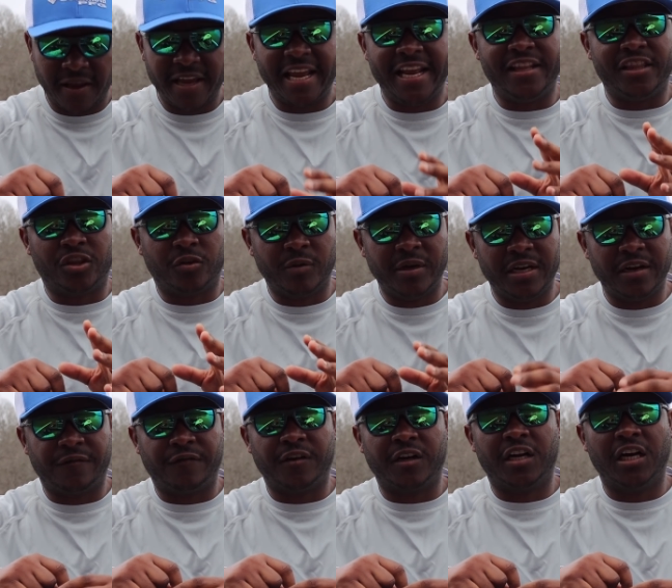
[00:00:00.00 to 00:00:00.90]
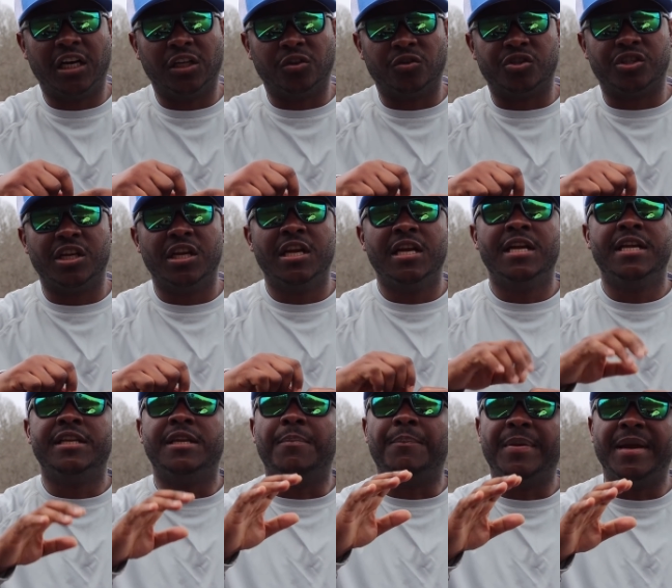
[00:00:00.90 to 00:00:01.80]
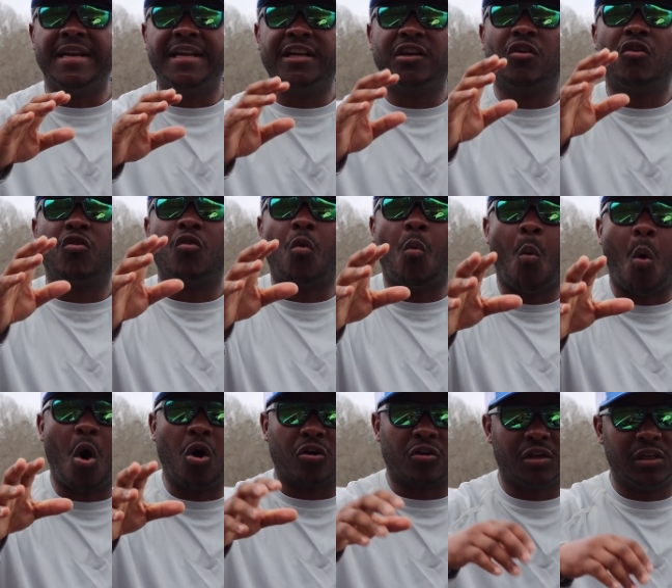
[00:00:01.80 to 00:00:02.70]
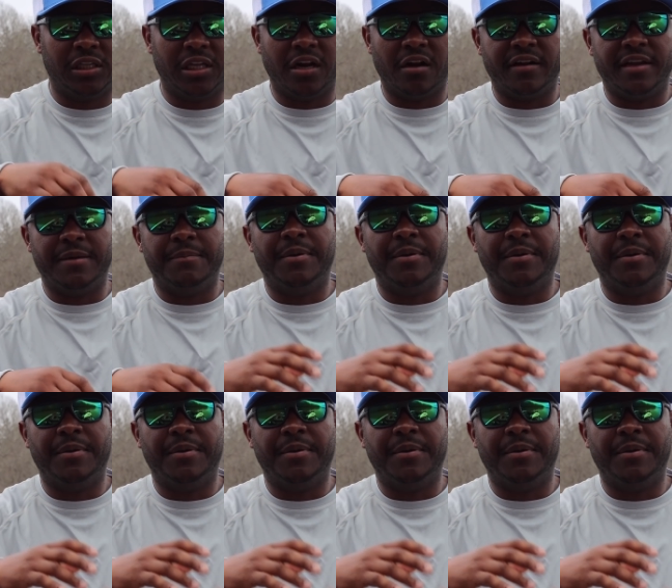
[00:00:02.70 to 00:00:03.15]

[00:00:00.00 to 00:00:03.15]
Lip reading: in 3 different colors, depending on water clarity.